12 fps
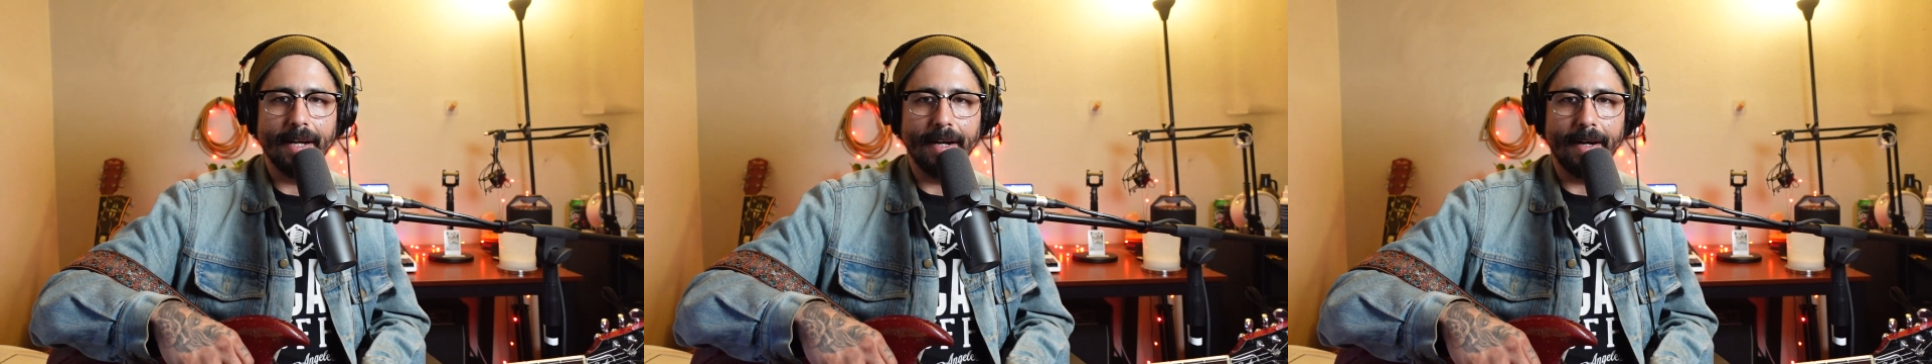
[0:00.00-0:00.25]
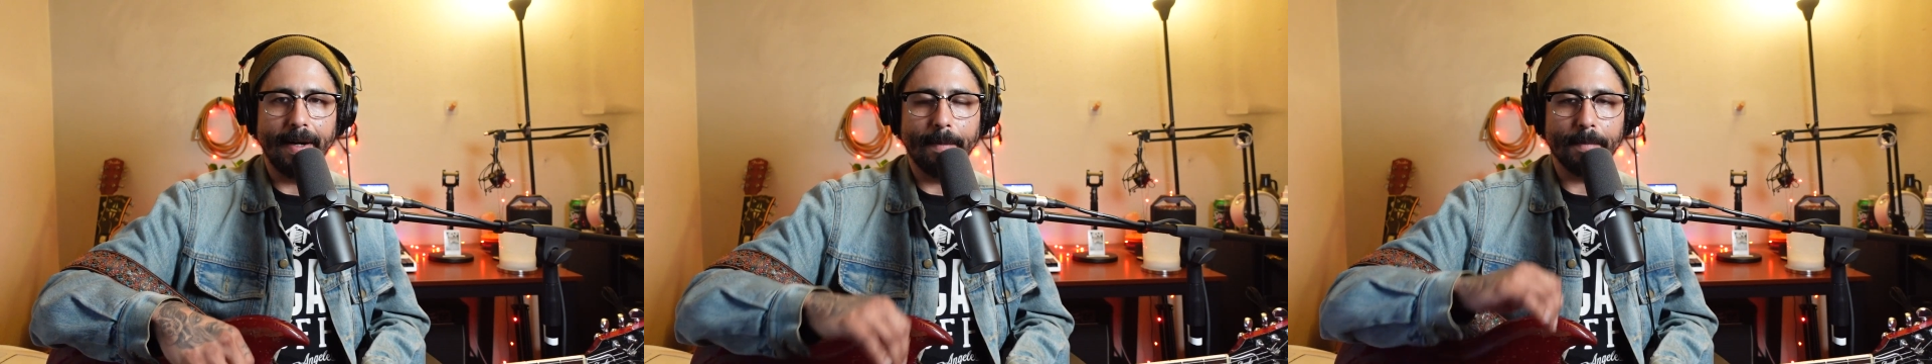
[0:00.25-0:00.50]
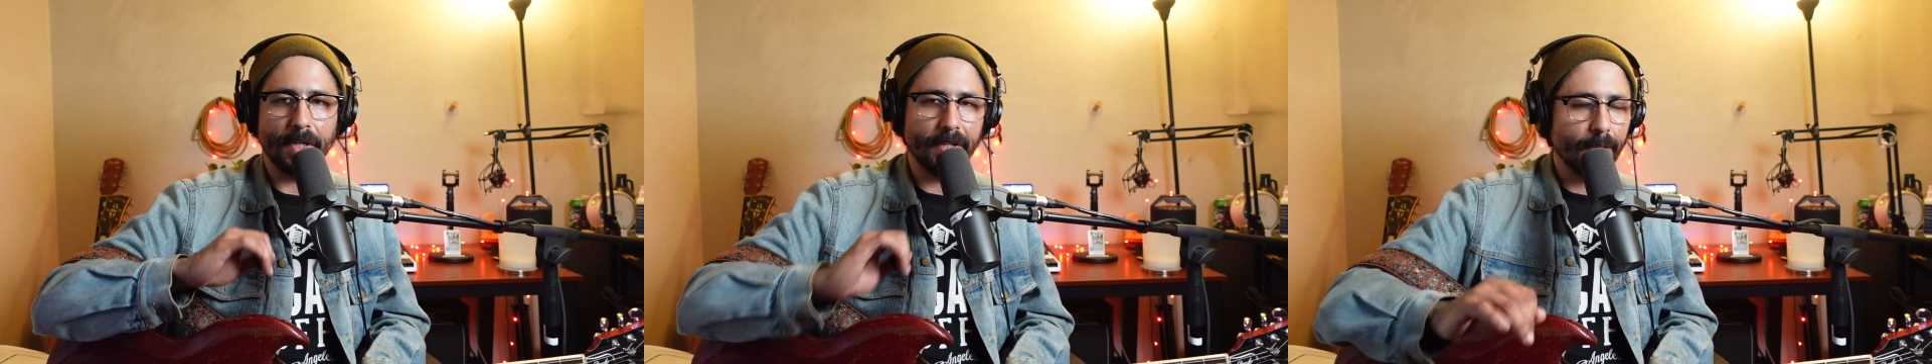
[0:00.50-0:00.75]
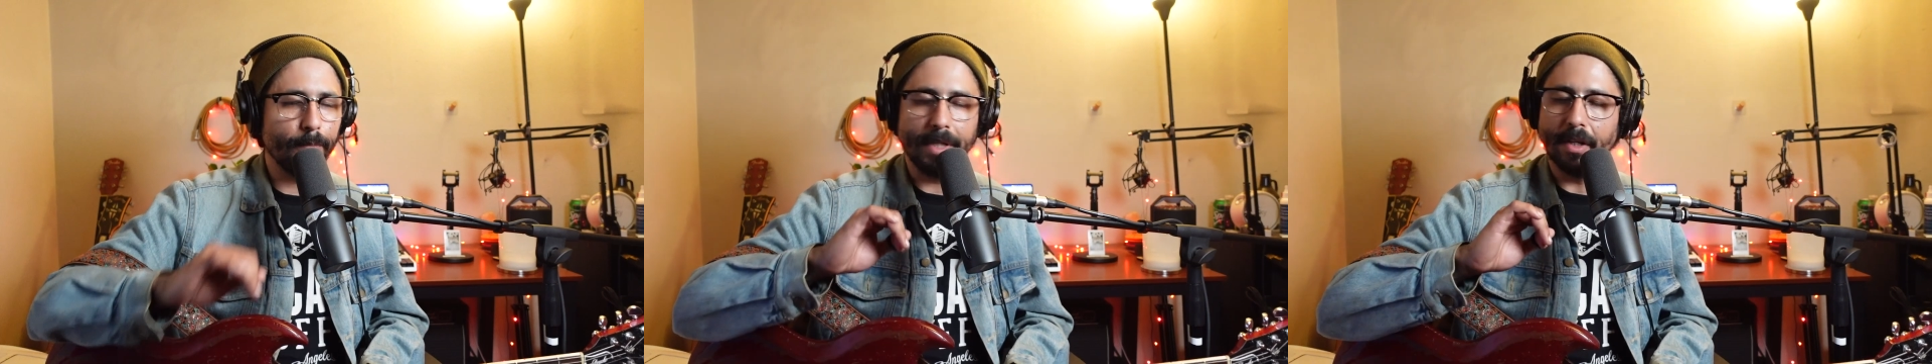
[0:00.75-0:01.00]
you're
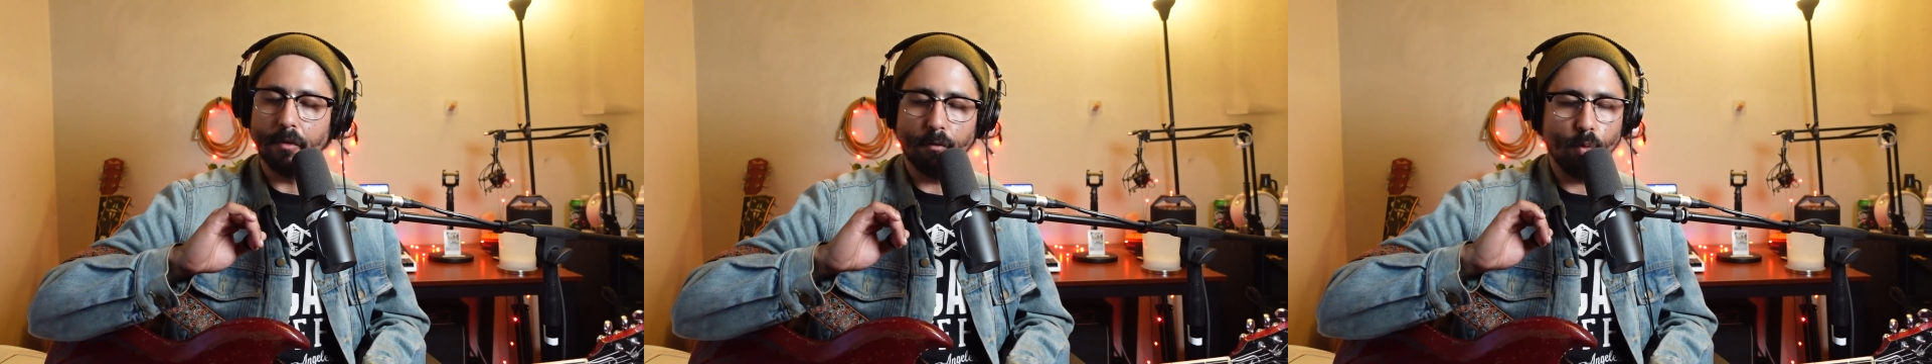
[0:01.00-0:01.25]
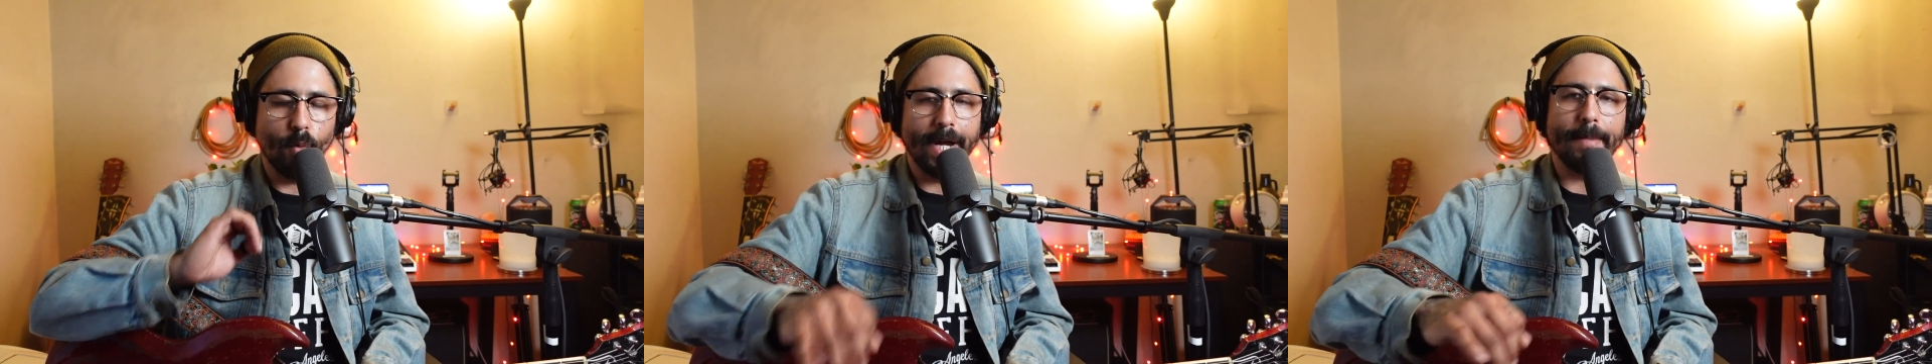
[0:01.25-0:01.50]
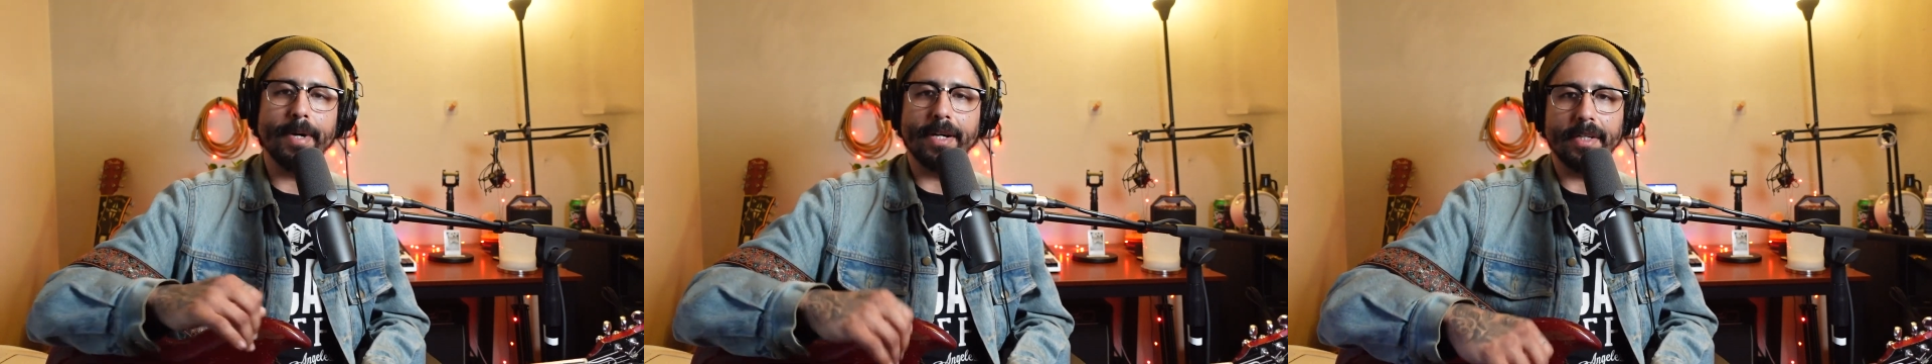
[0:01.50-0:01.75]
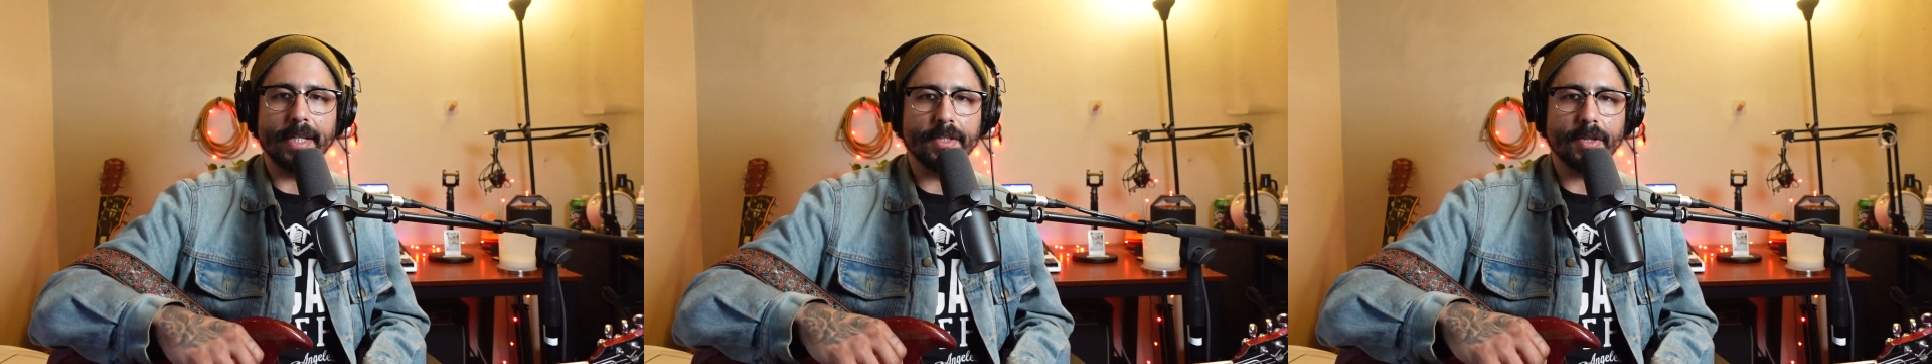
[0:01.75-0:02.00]
going to be a way
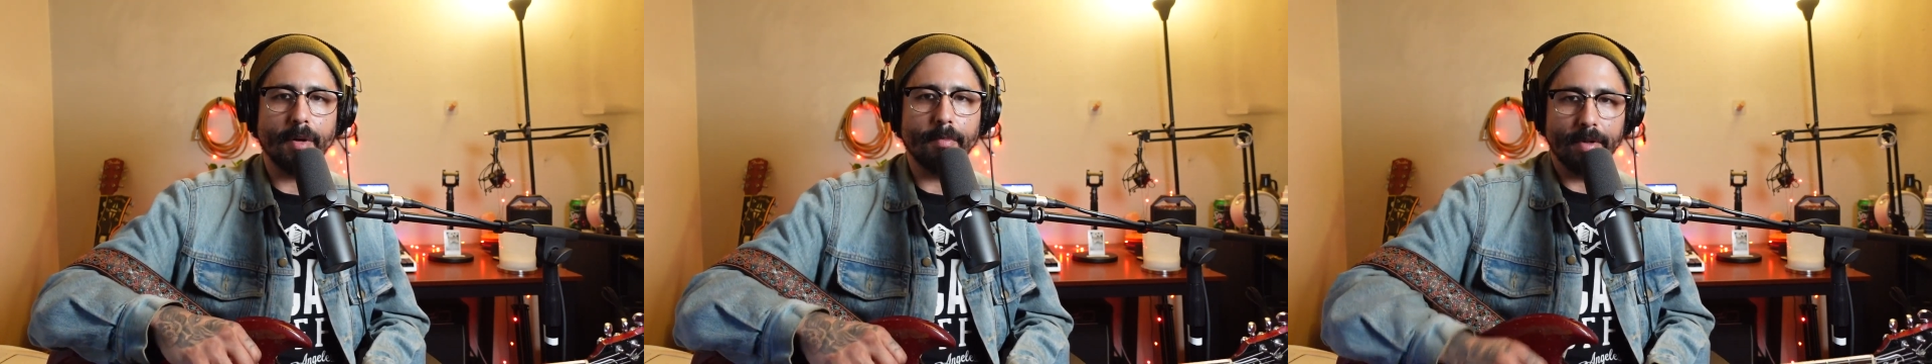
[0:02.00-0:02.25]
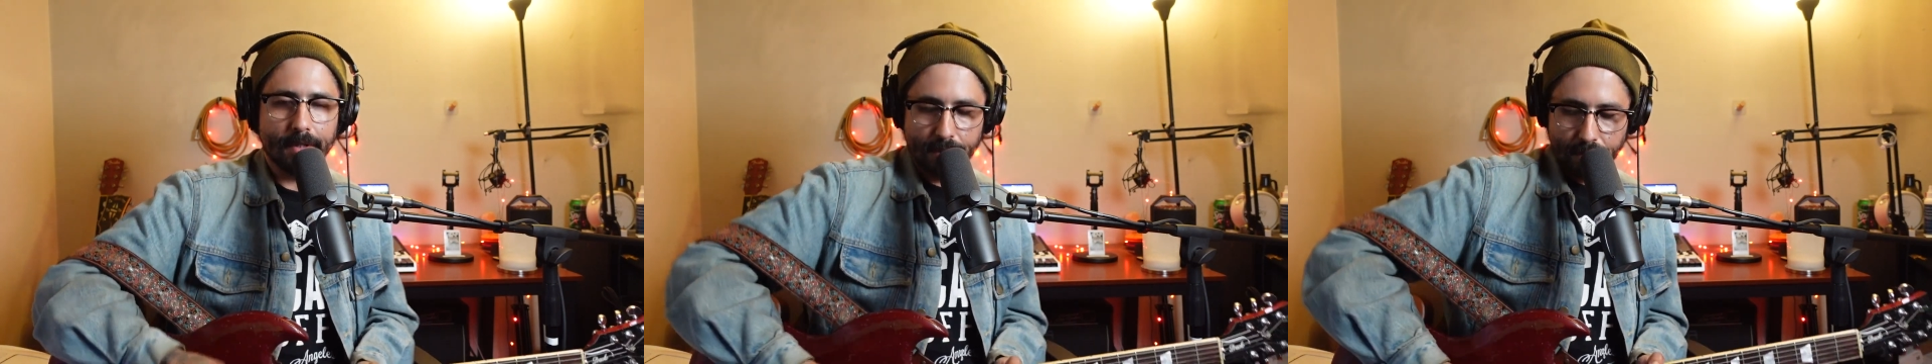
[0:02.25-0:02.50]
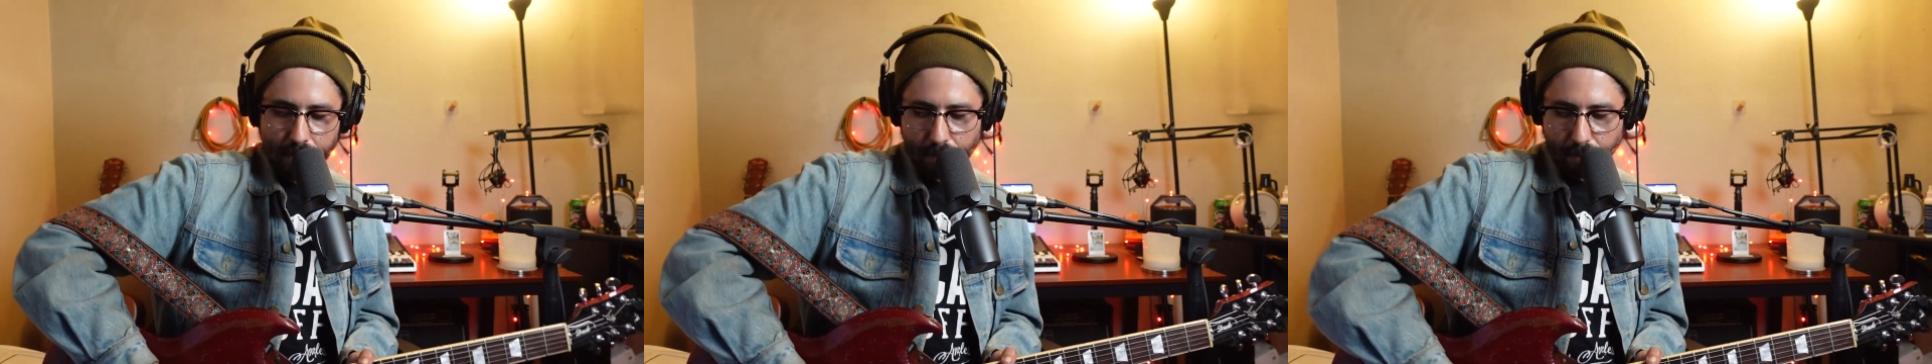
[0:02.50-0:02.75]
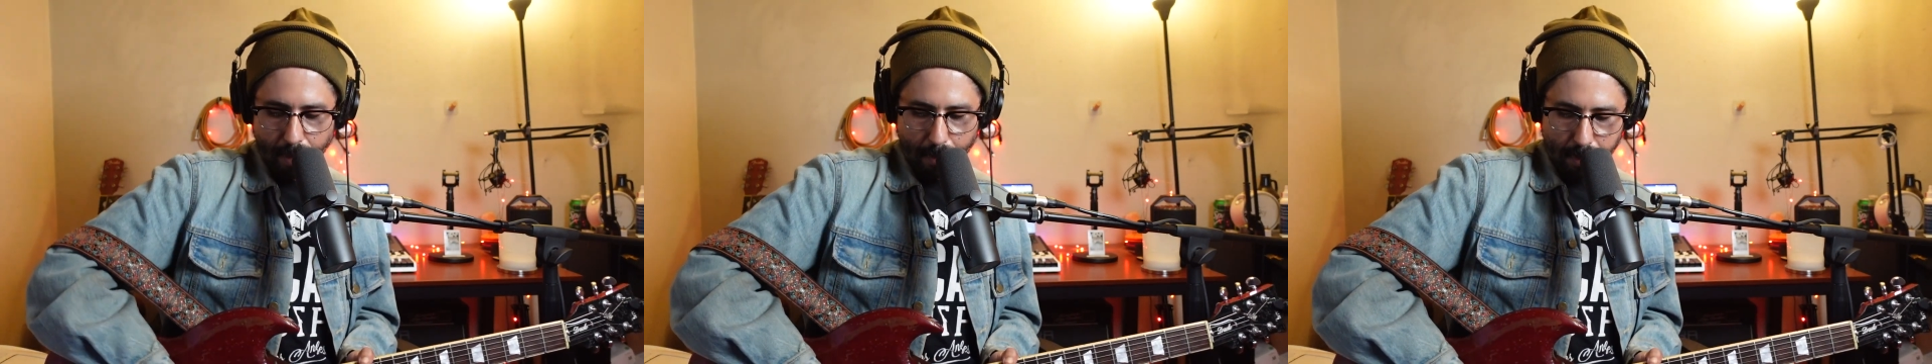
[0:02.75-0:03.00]
better guitar player. So just
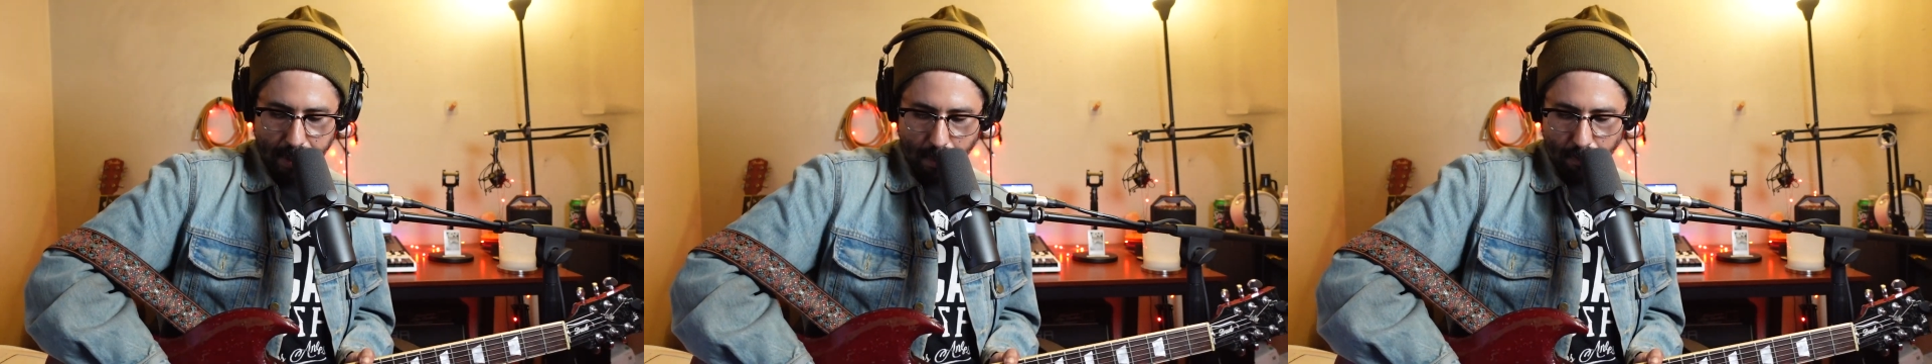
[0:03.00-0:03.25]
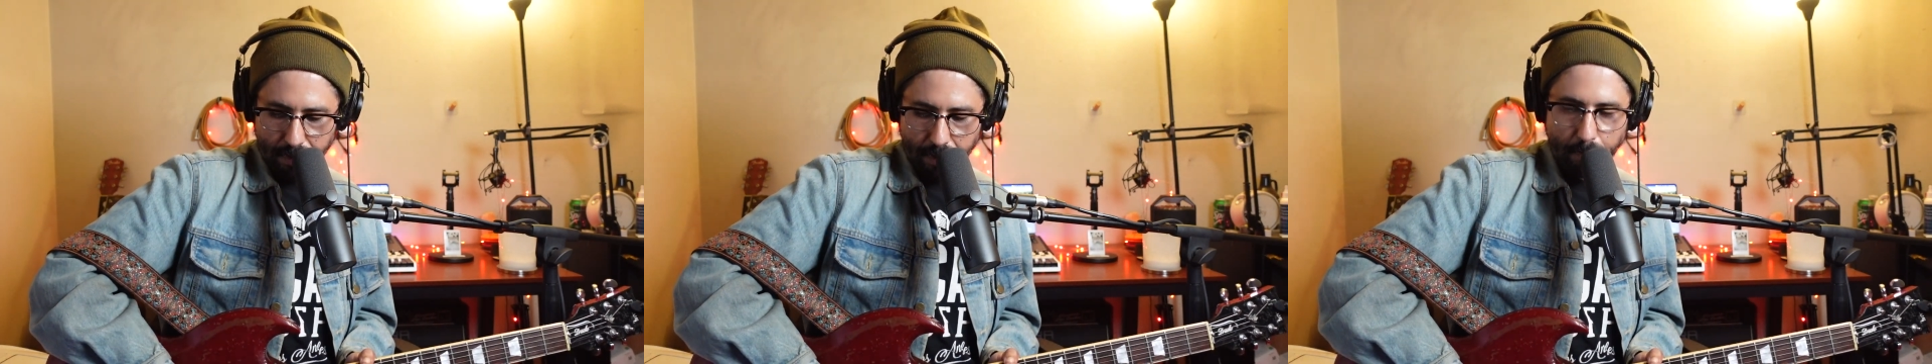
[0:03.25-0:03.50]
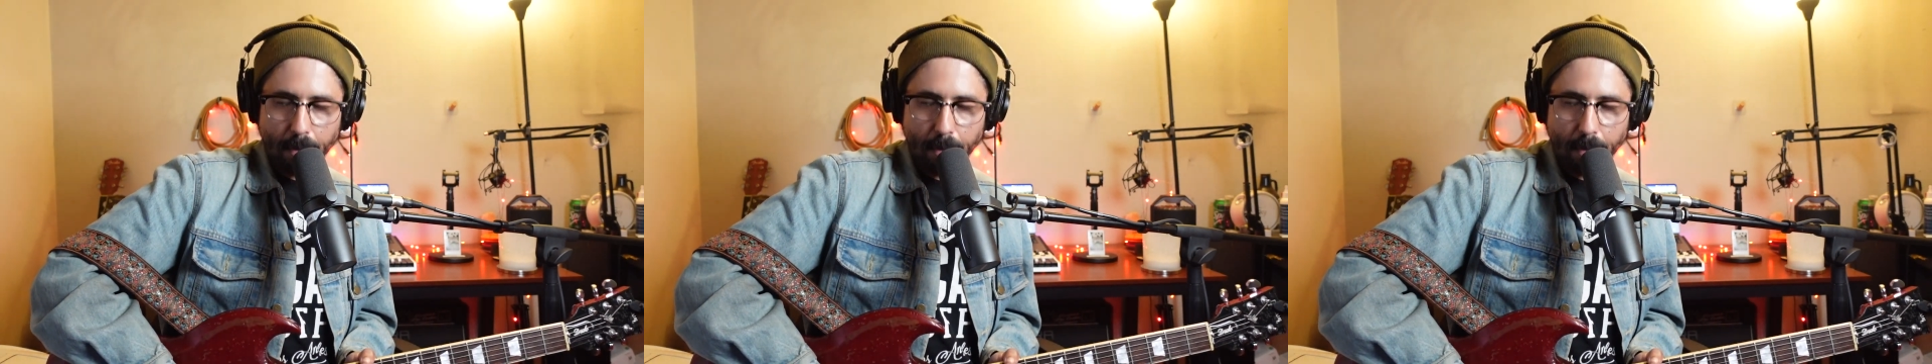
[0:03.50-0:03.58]
remember that with the